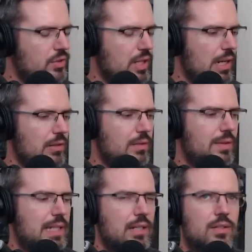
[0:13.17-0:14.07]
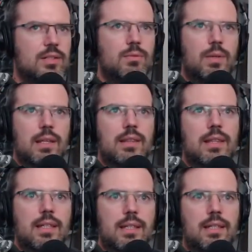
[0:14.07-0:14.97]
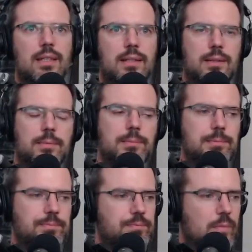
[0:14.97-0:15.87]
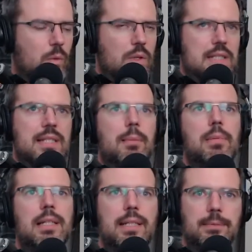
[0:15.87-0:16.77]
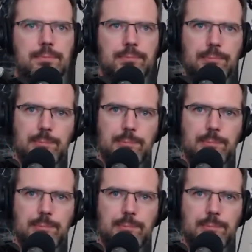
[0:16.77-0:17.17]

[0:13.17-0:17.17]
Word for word: check out the videos with um, with Zeppelin,